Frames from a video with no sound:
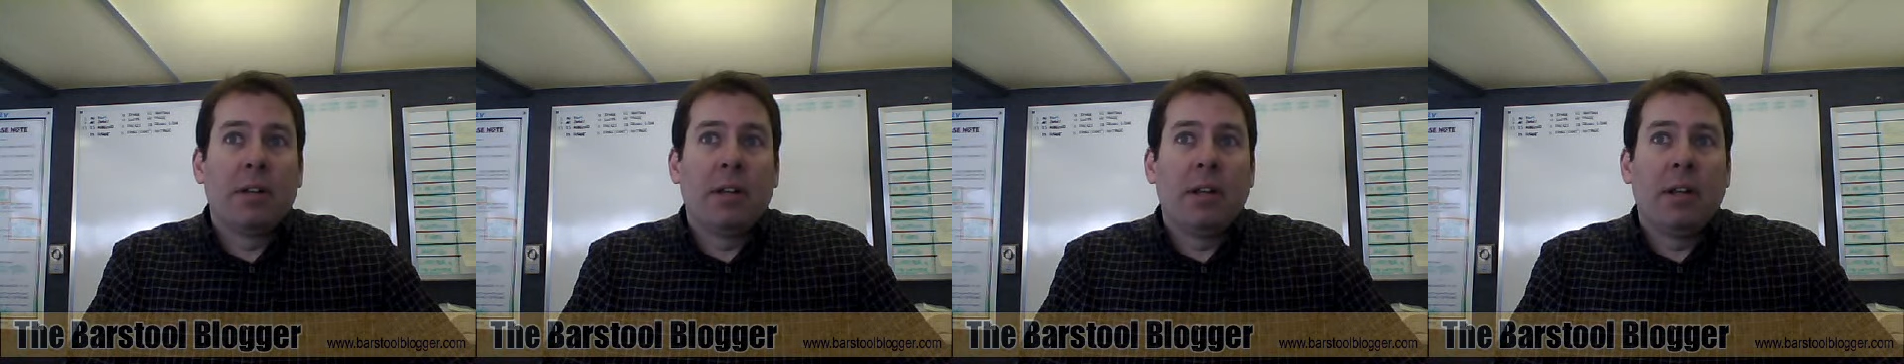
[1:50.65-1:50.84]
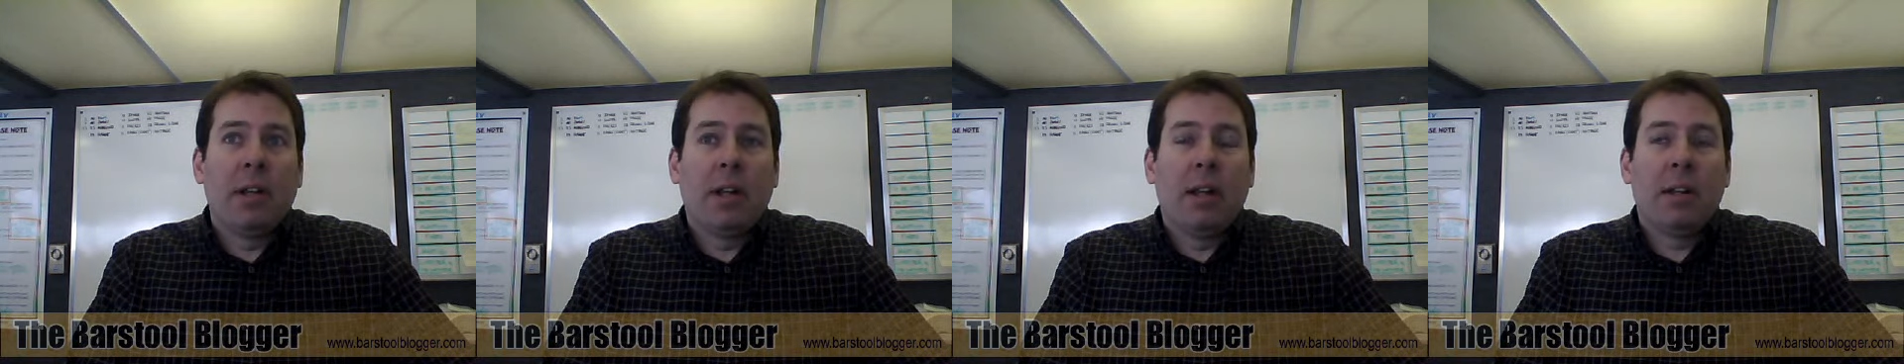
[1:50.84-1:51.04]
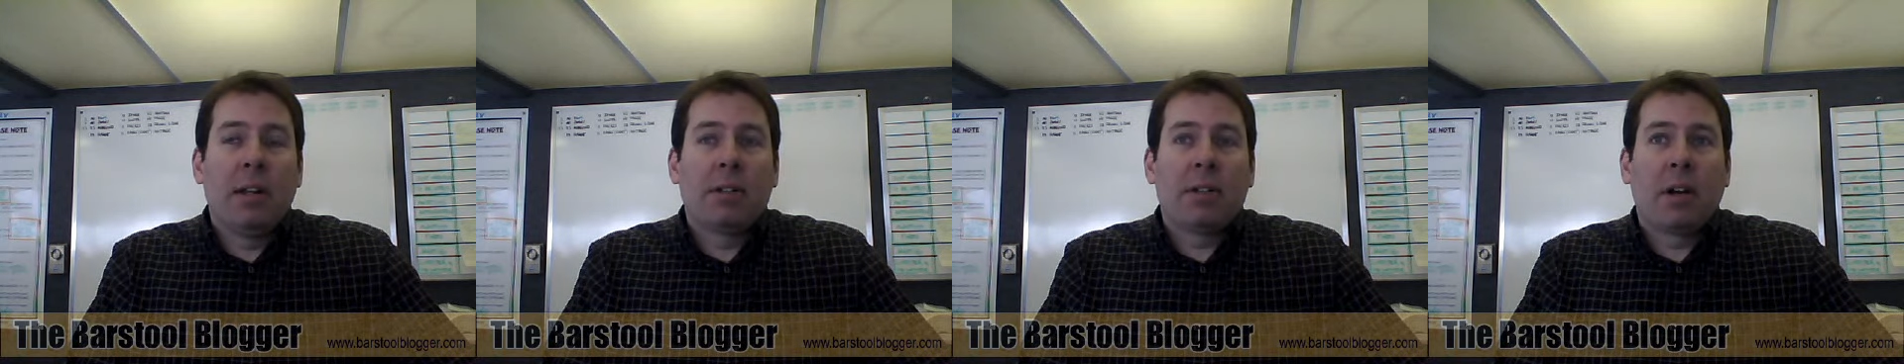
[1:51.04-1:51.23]

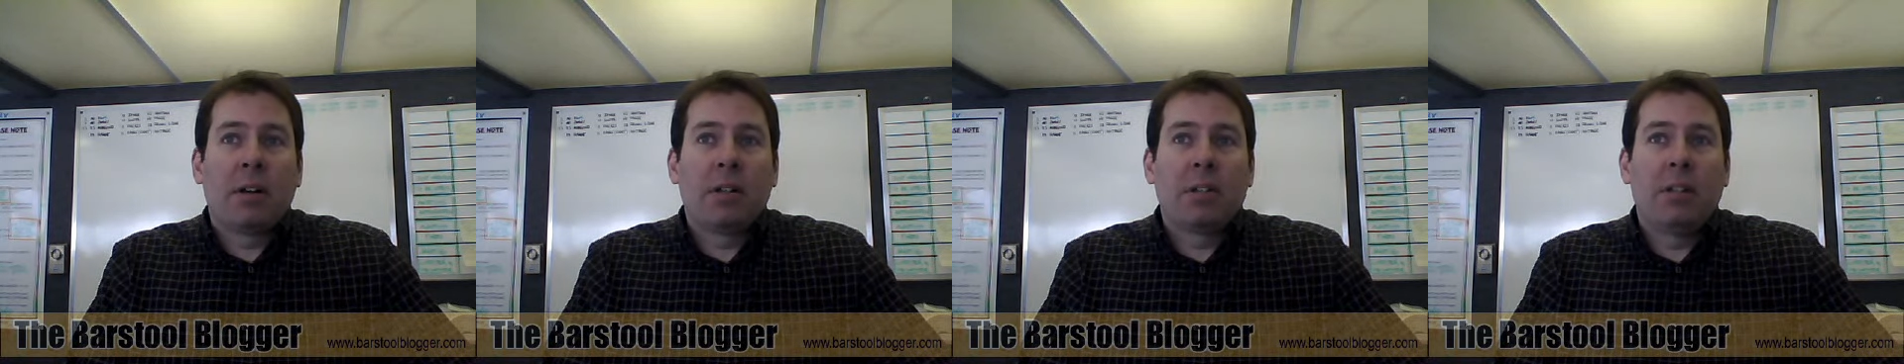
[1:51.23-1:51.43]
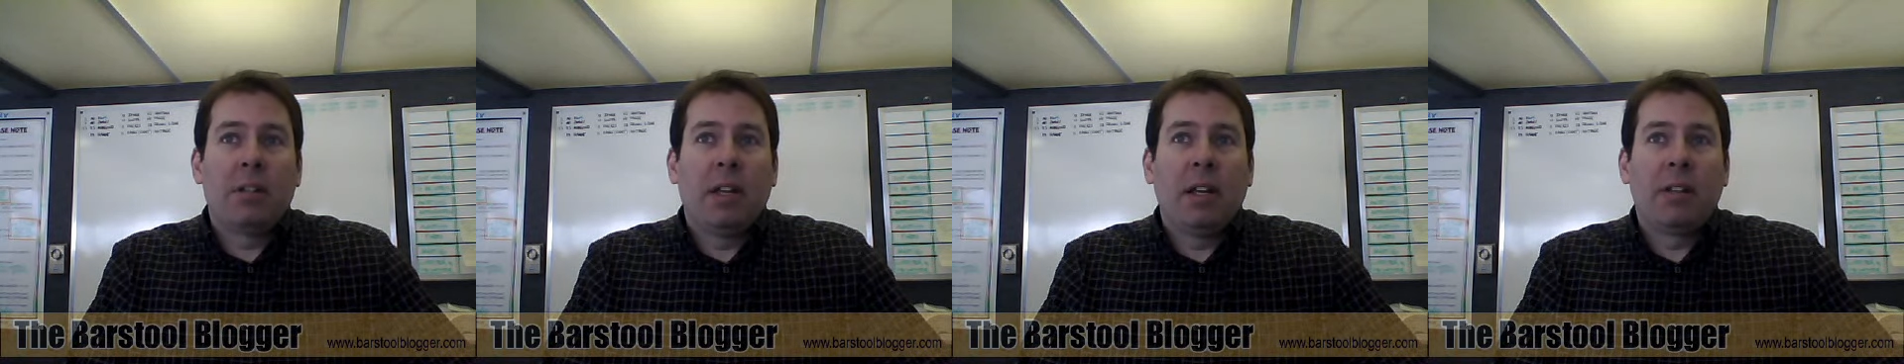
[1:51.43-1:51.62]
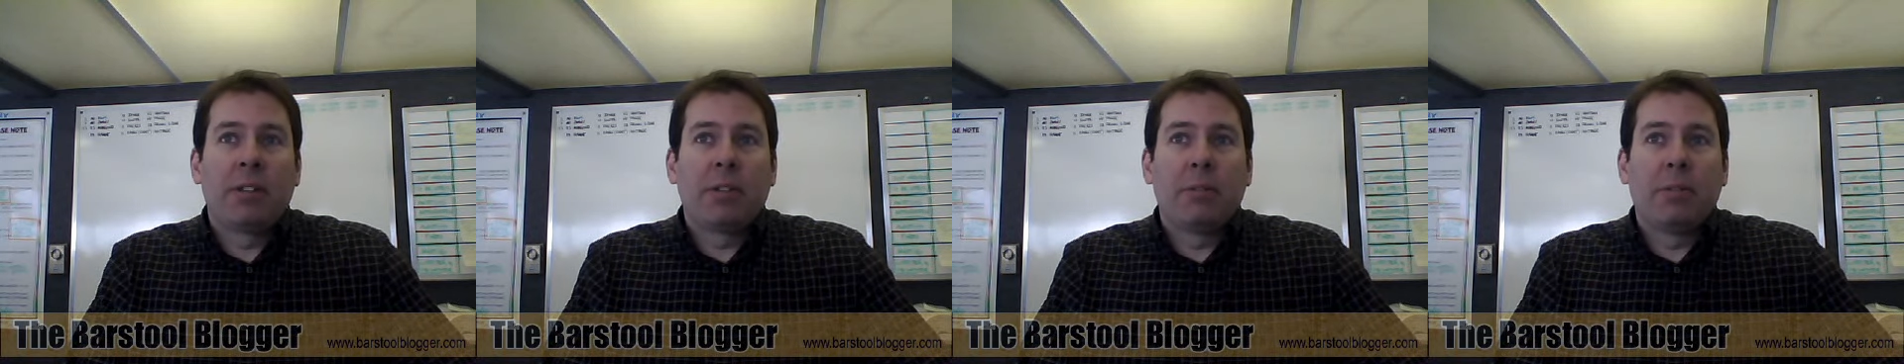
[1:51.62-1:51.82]
it's hard to
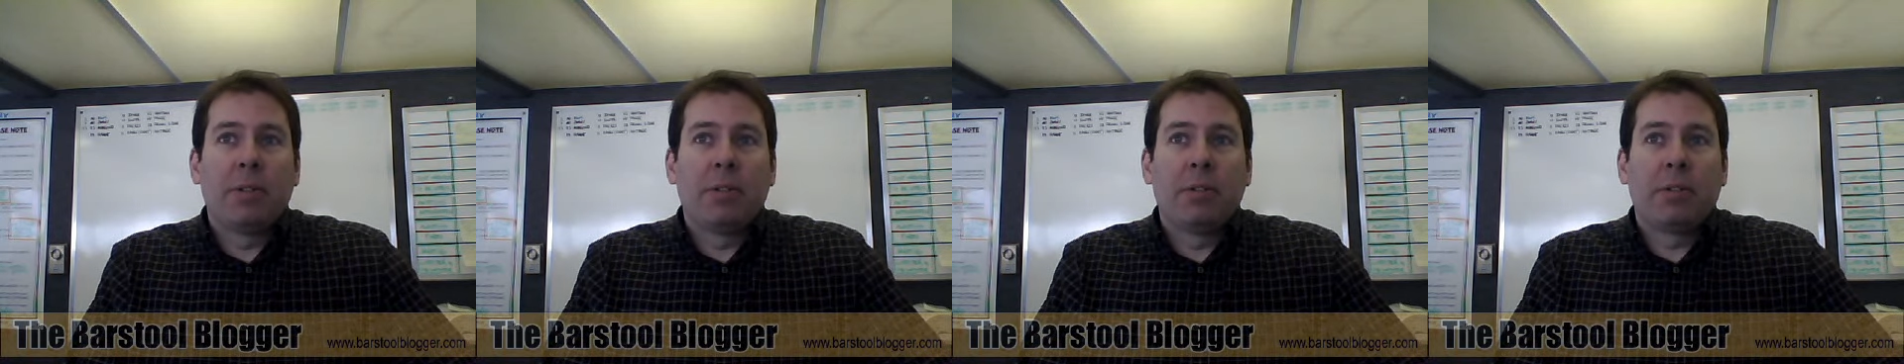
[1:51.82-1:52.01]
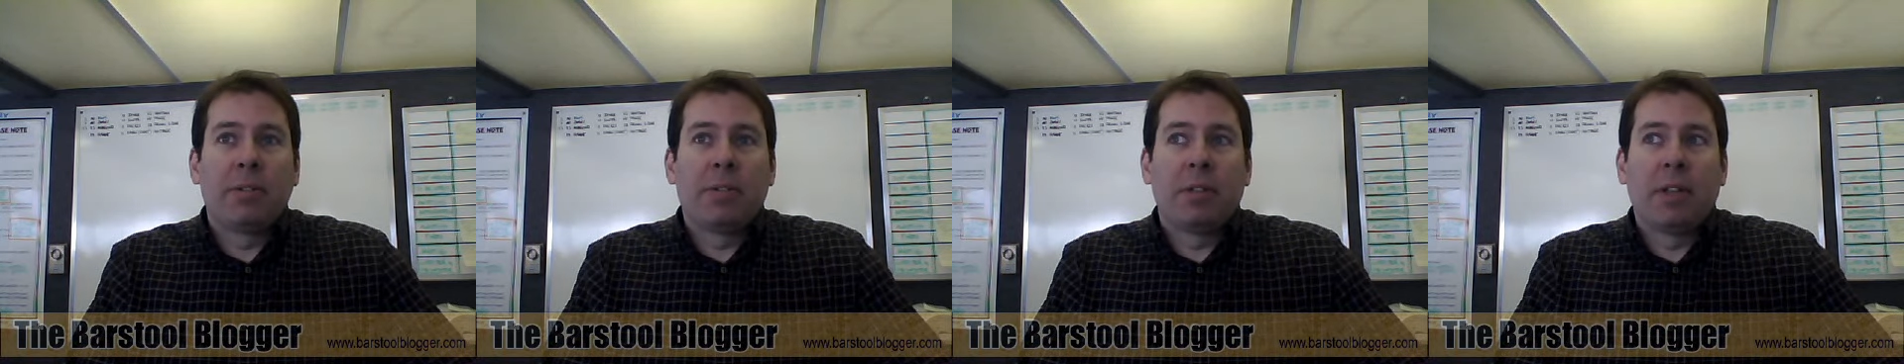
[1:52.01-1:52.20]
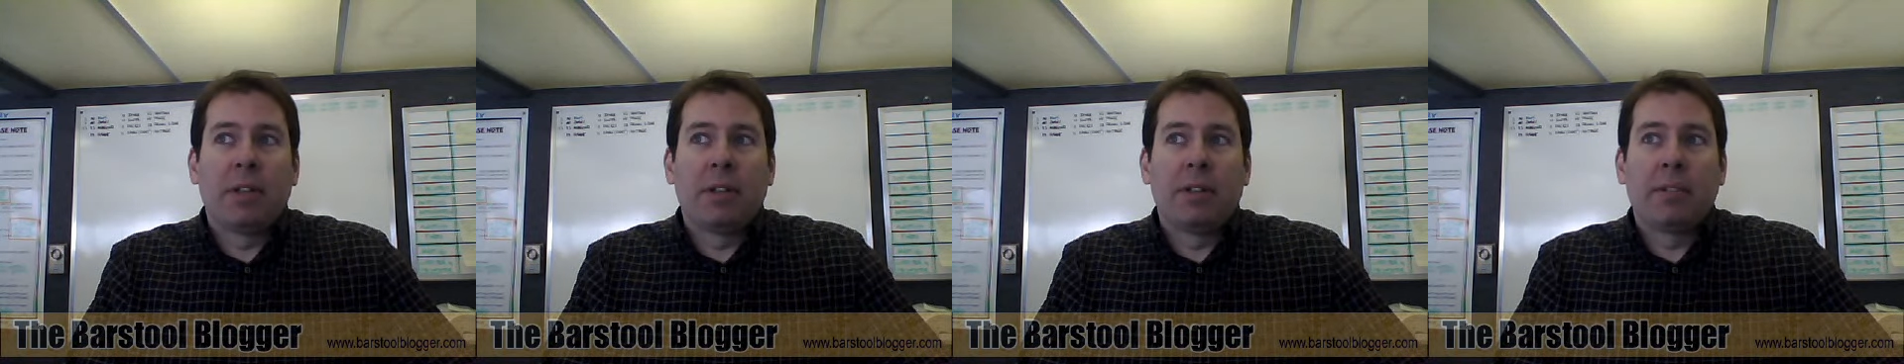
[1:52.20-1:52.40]
take some of those
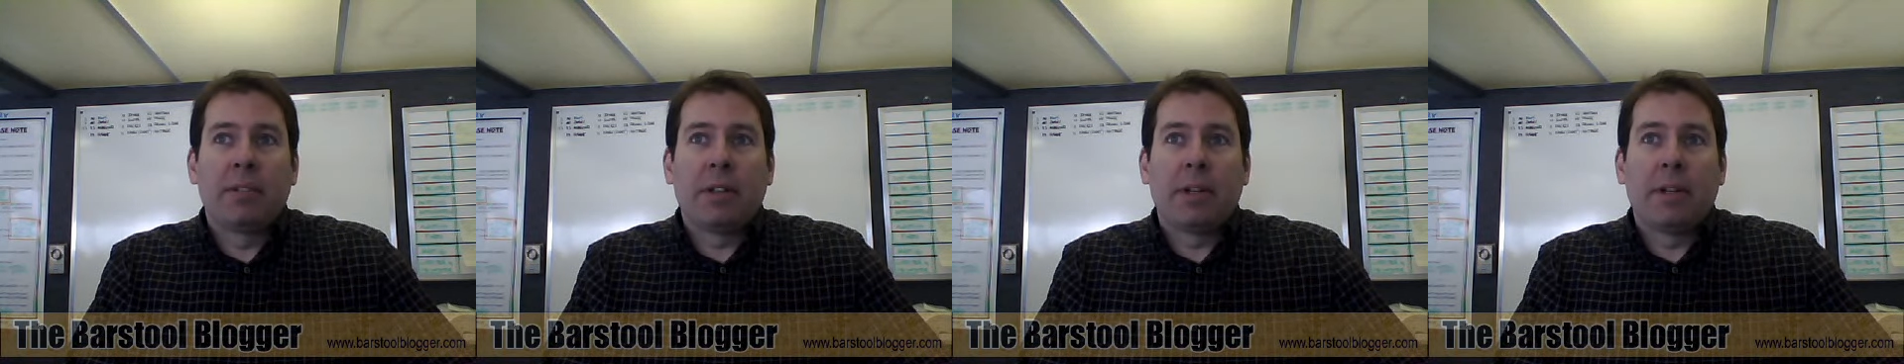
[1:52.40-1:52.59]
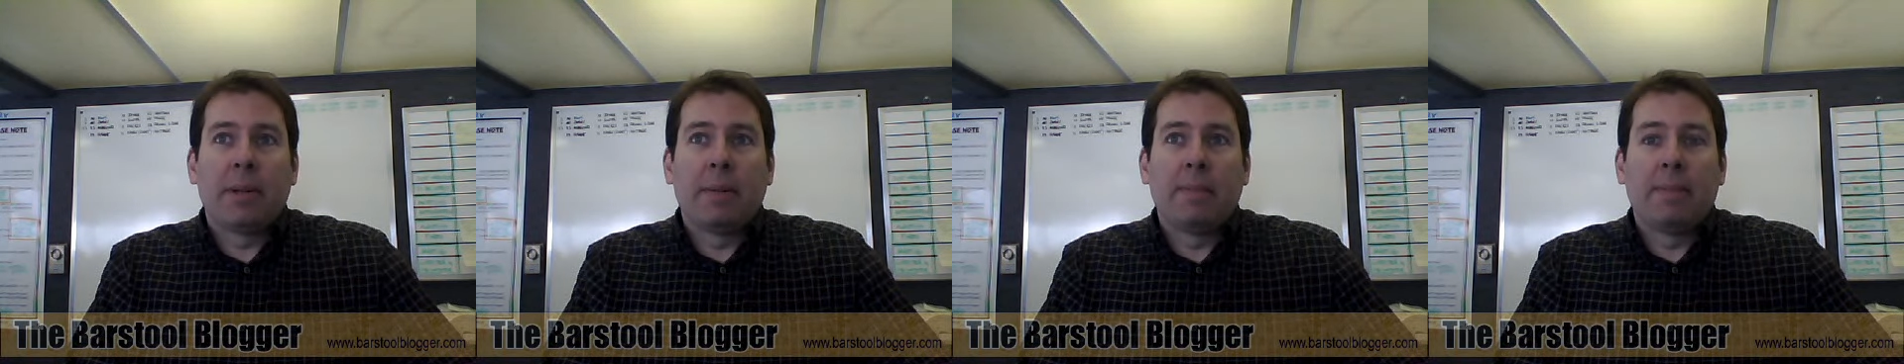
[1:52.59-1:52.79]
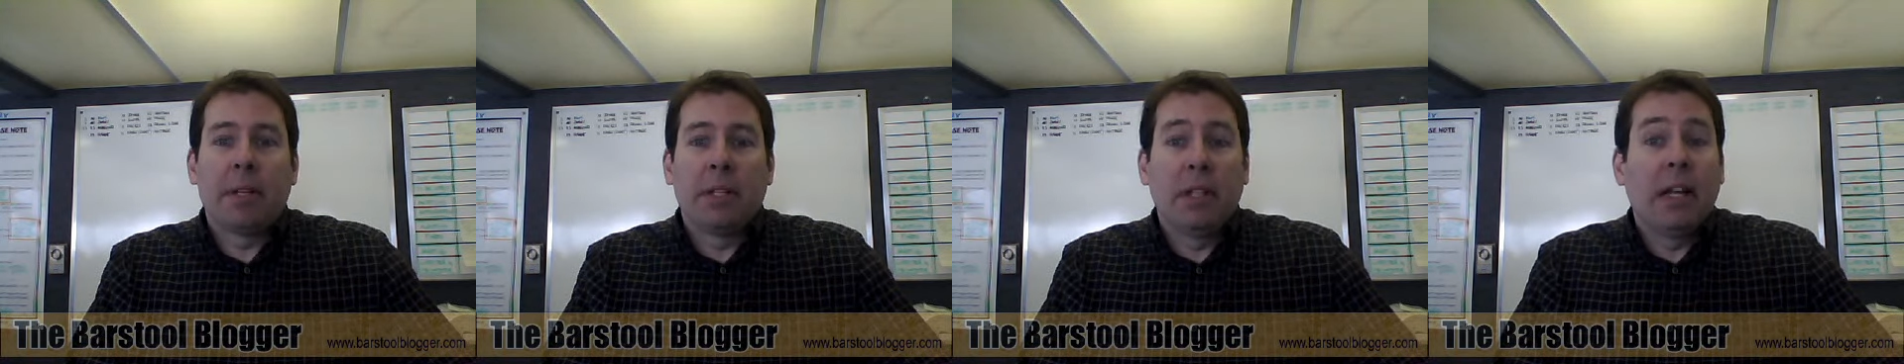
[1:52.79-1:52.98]
things
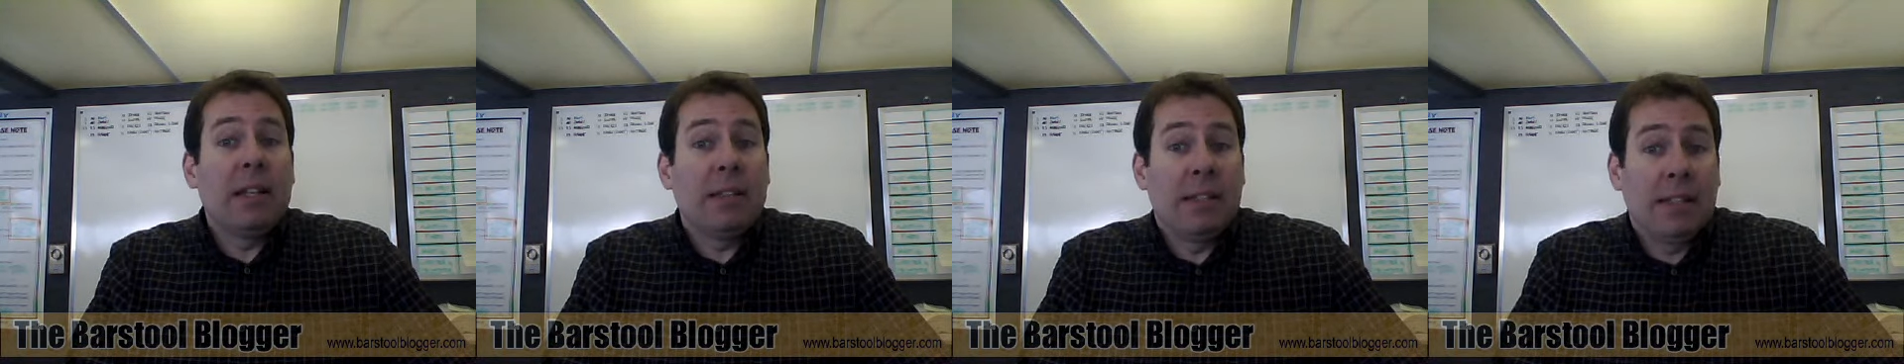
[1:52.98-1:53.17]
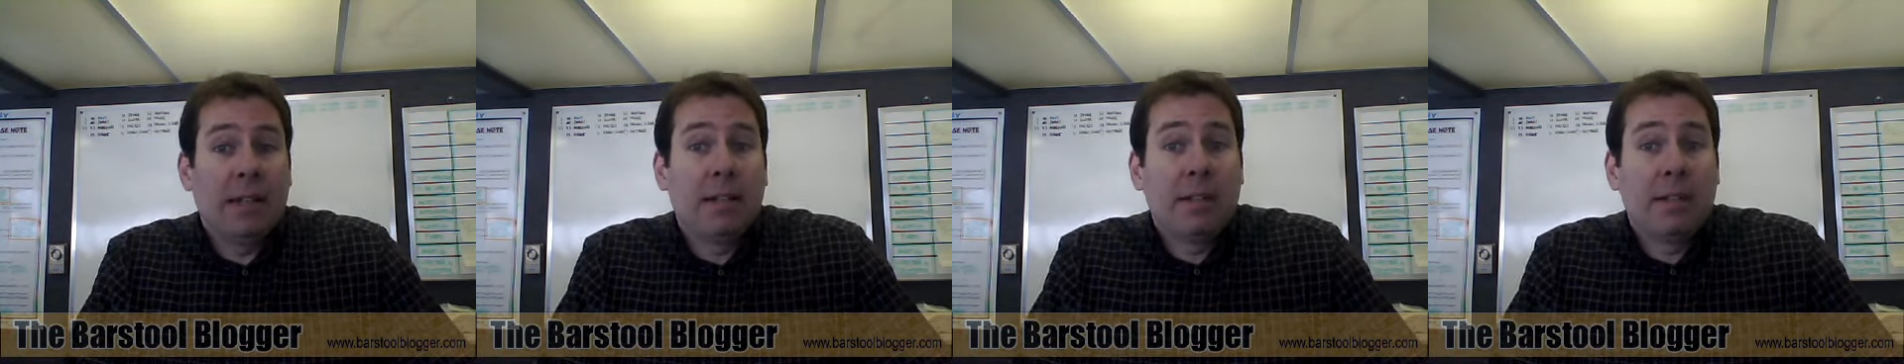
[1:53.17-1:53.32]
uh, lightly.